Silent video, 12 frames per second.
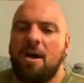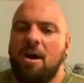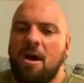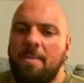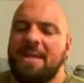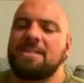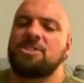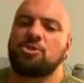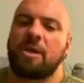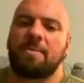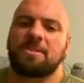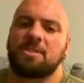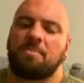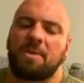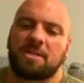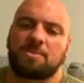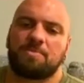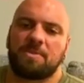Instagram is the
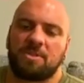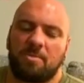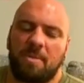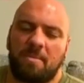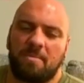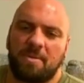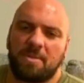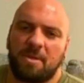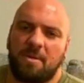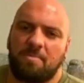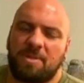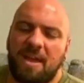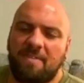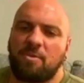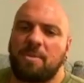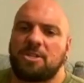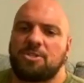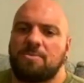biggest, the
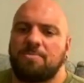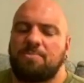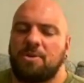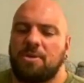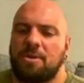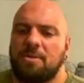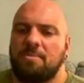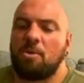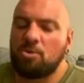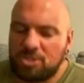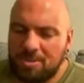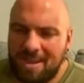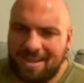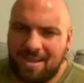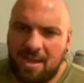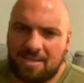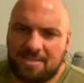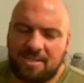platform I put most of my
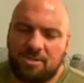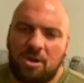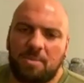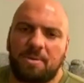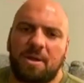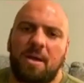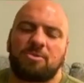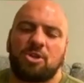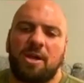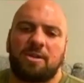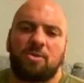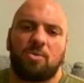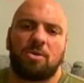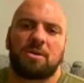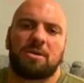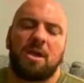content on, but I'm trying to work